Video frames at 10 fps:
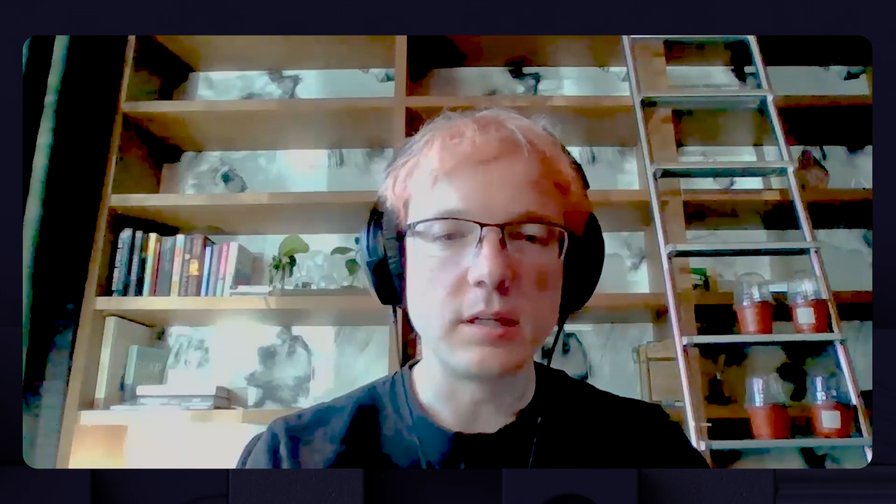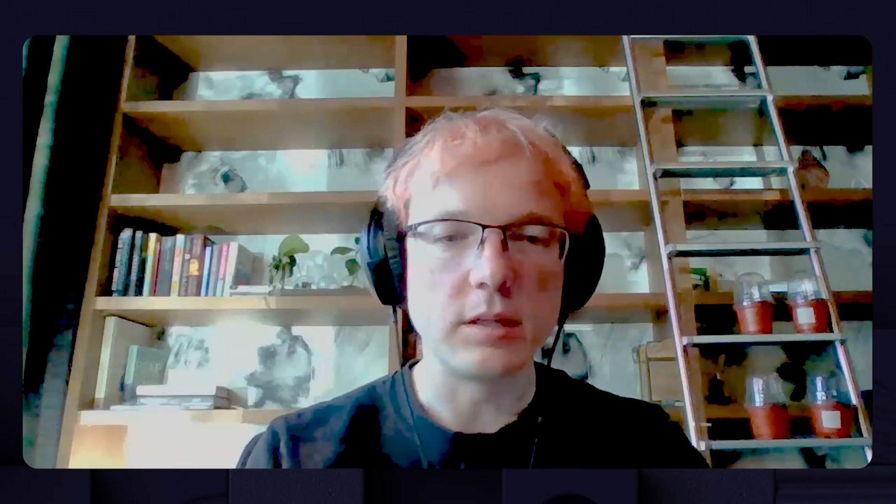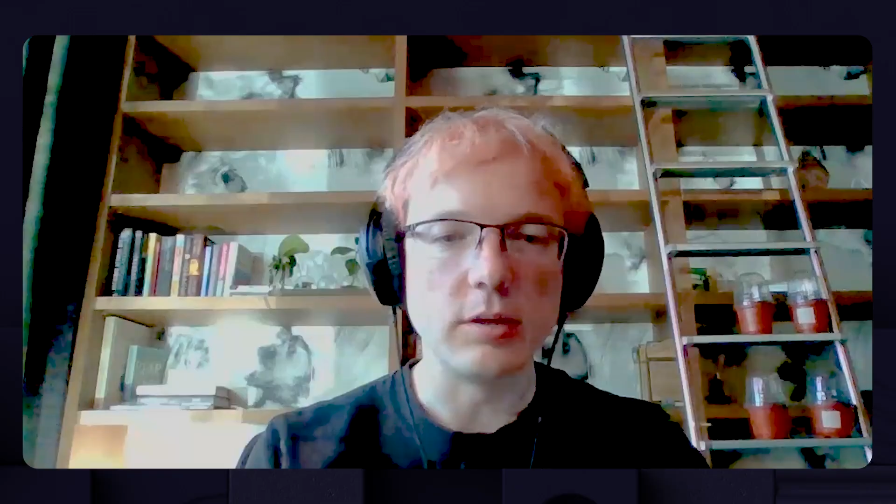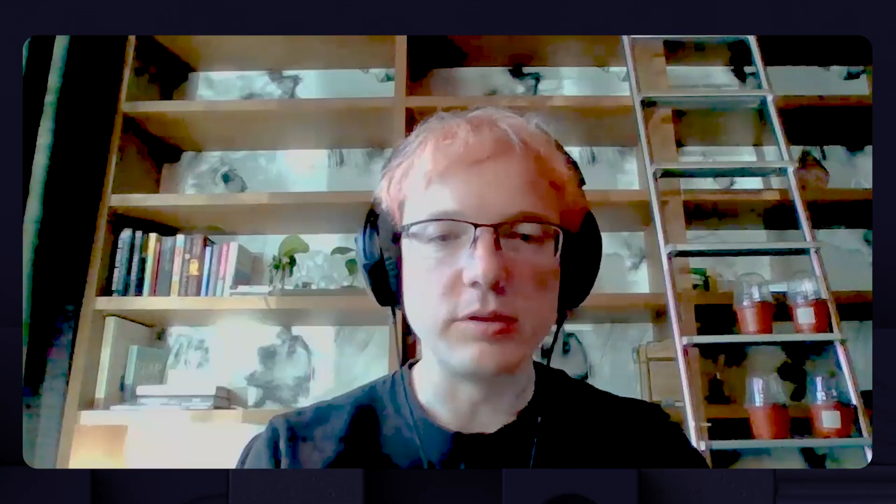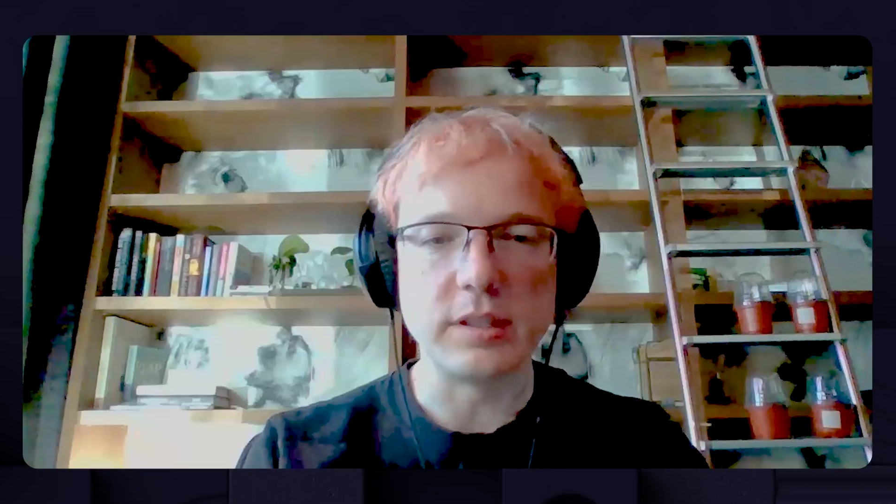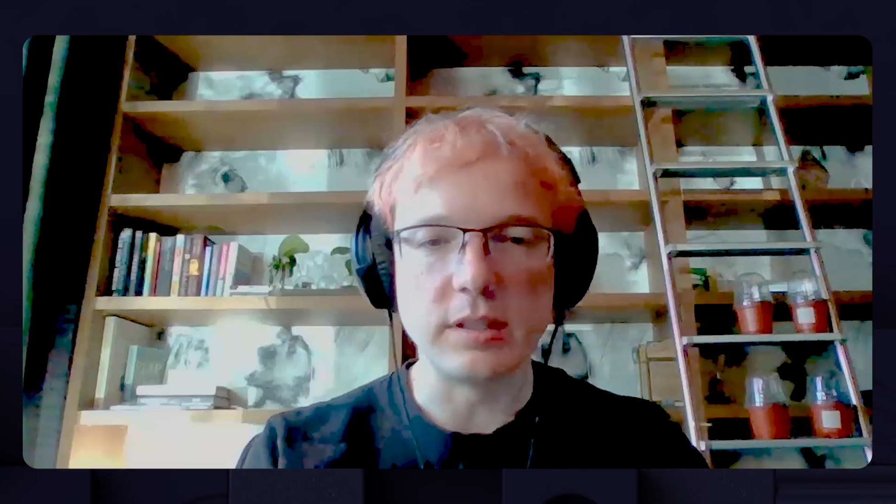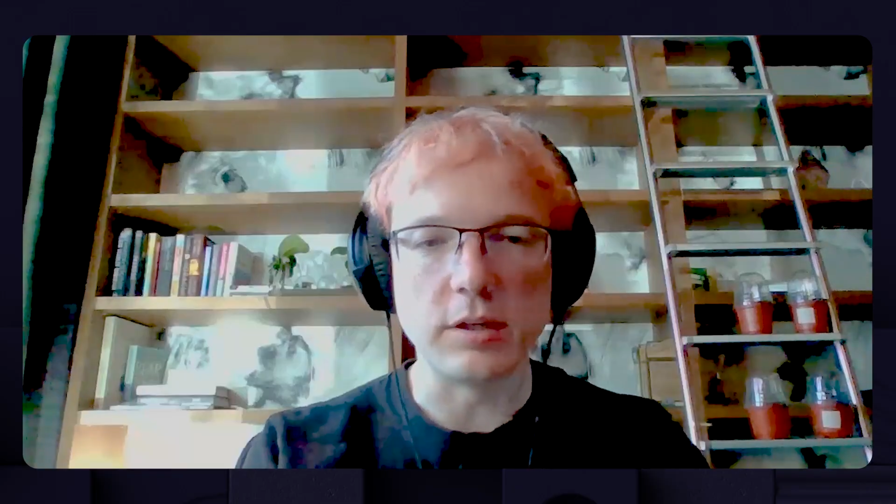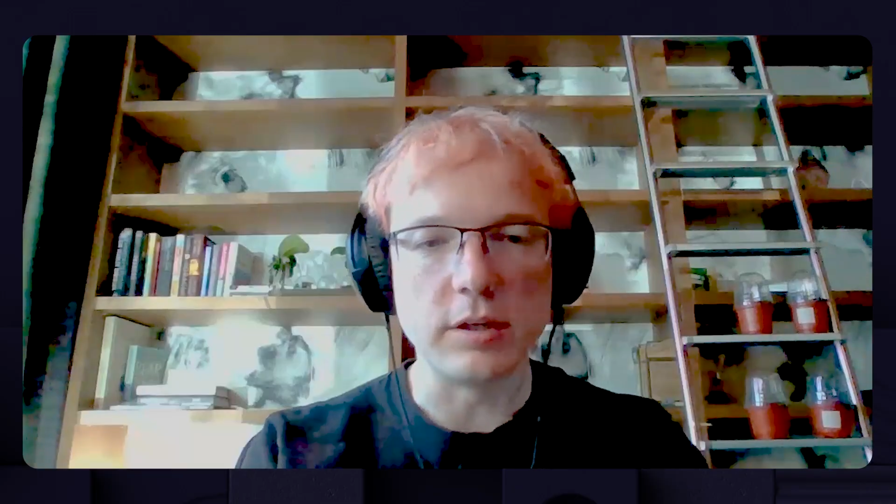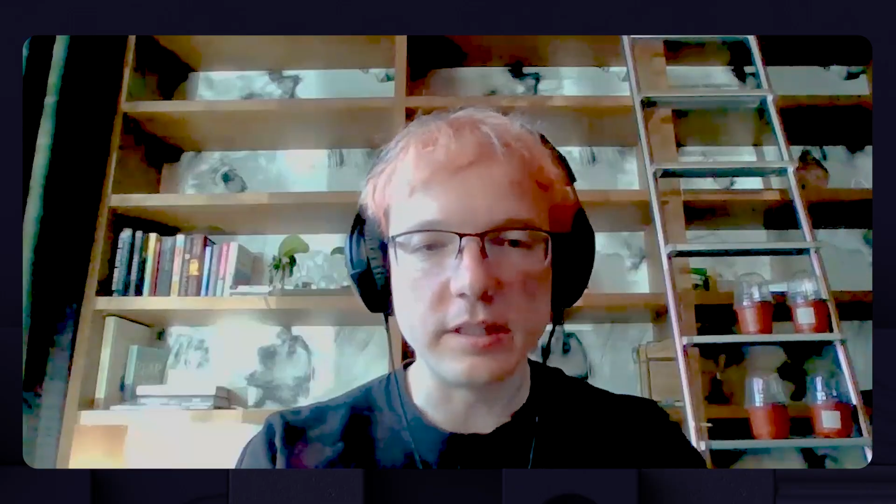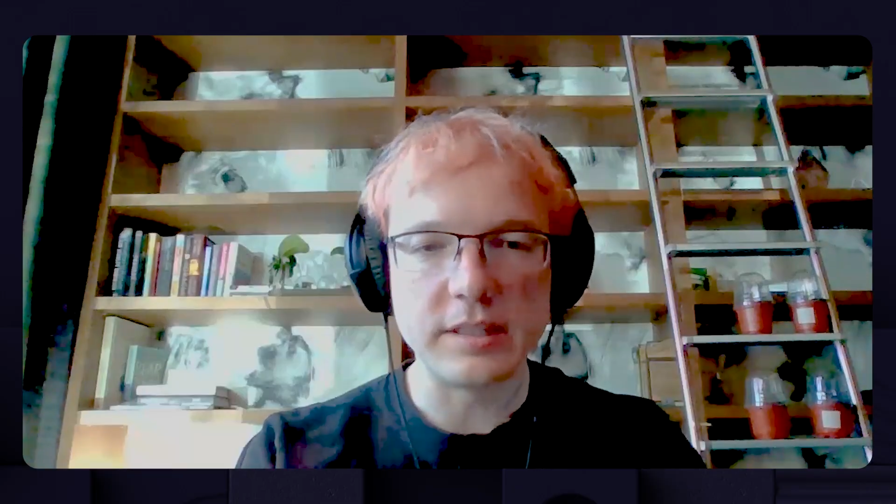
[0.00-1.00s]
Glow is in the
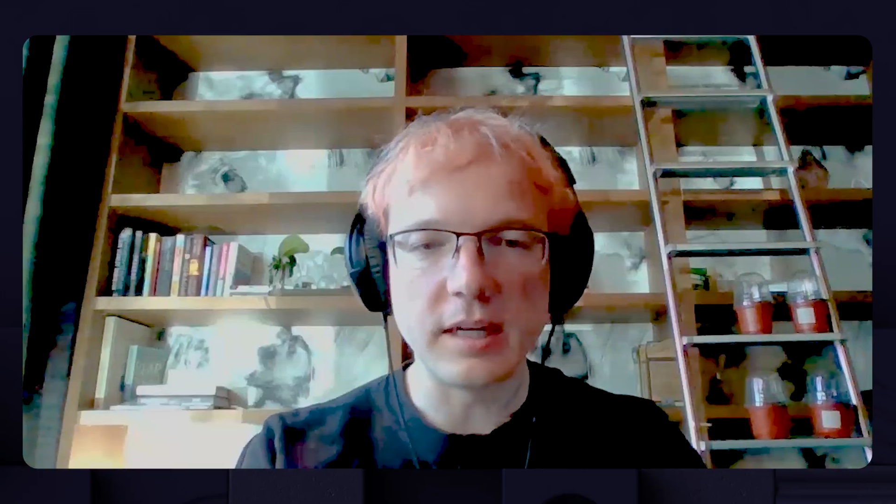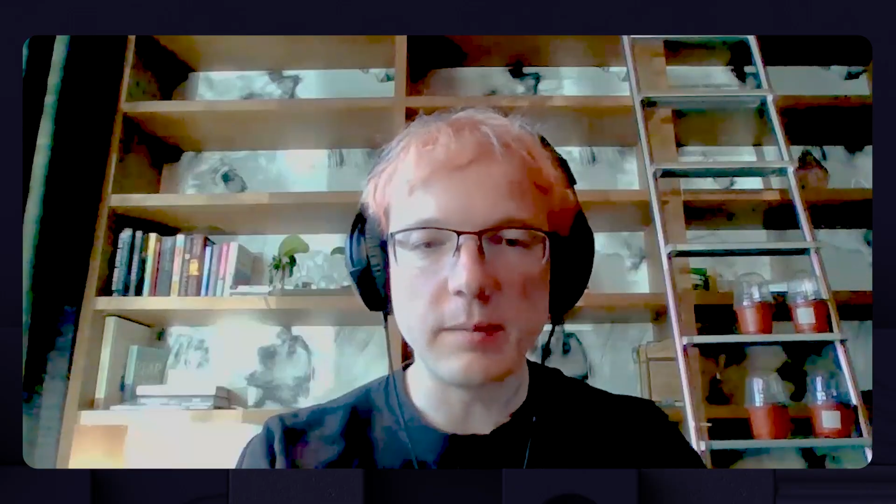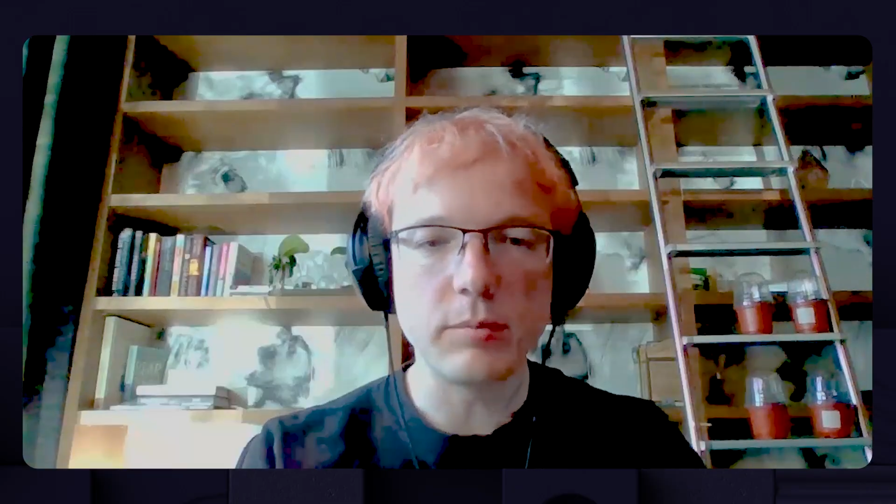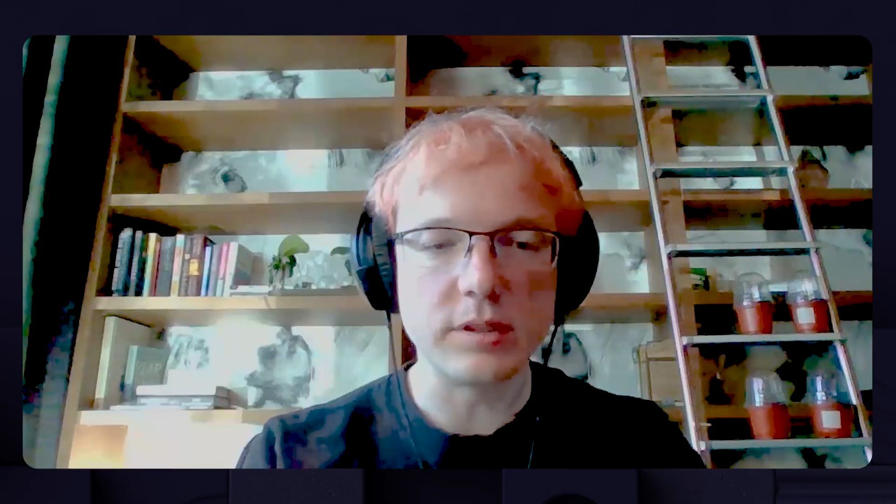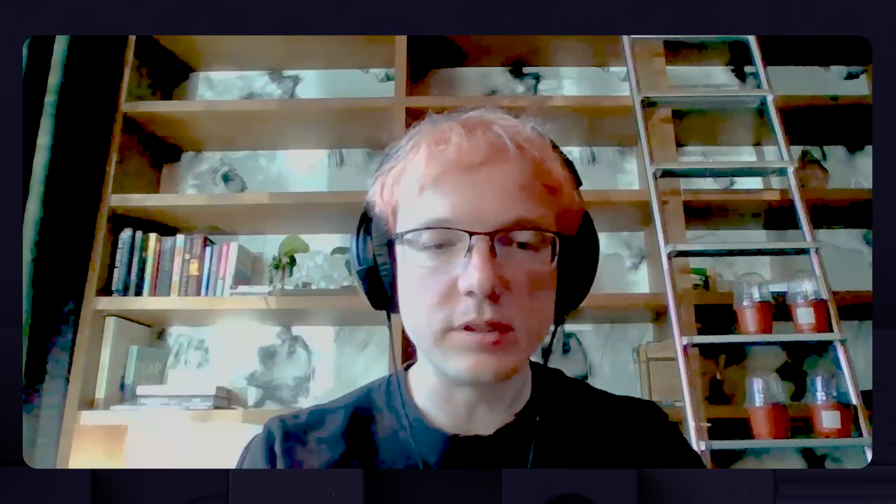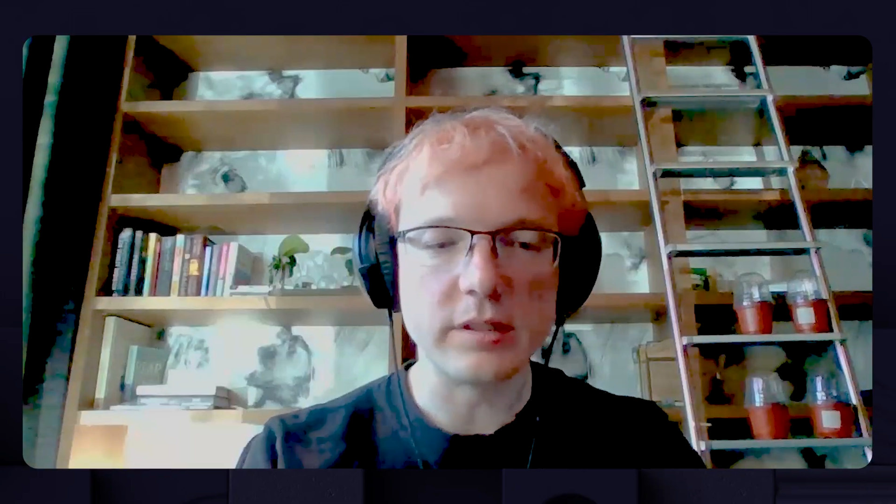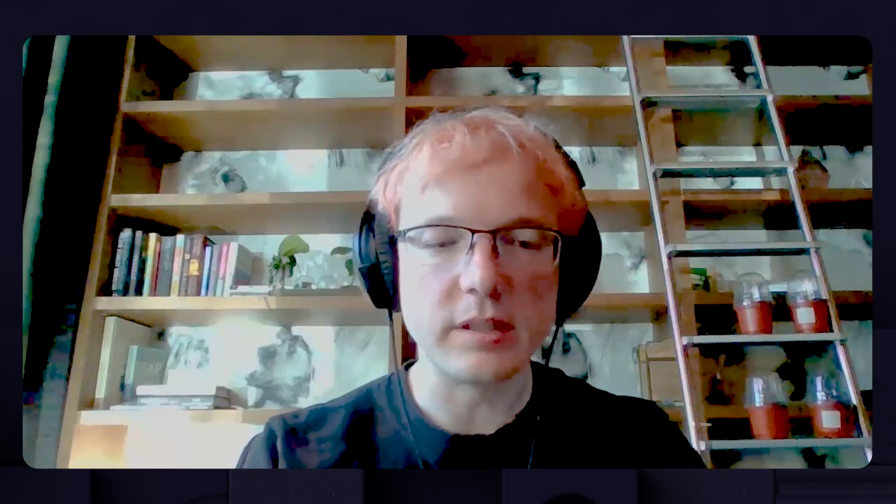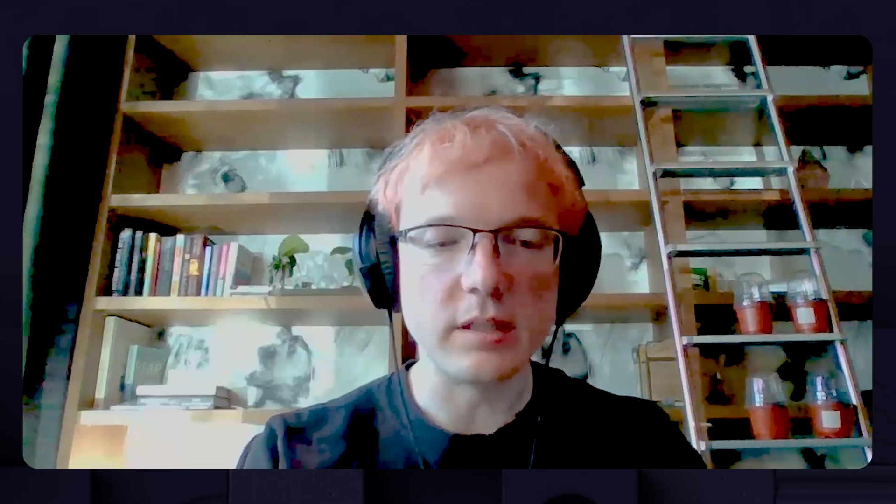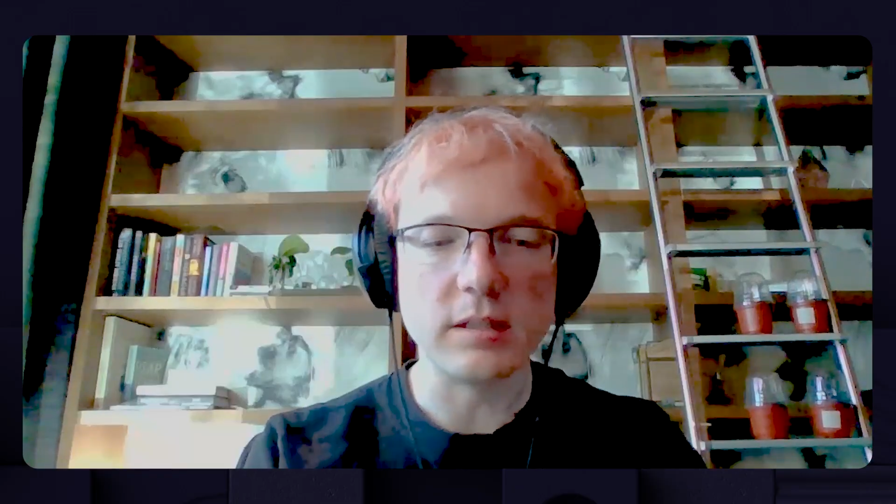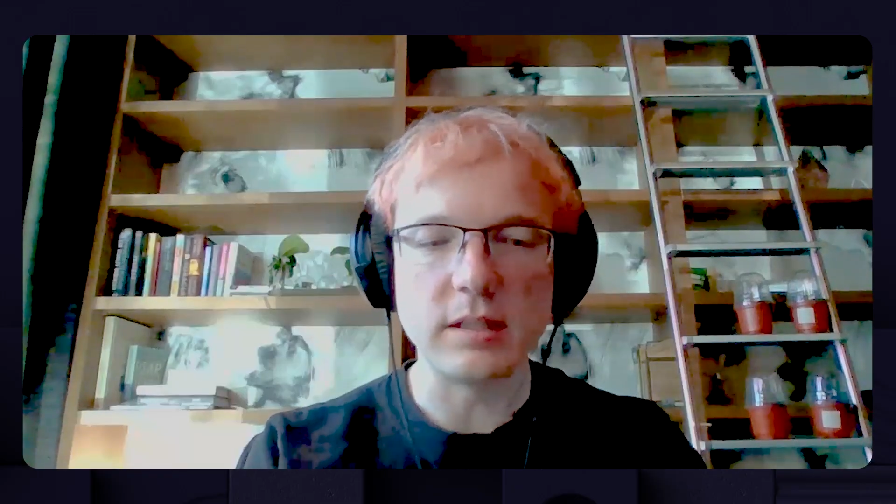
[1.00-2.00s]
early step, which is the,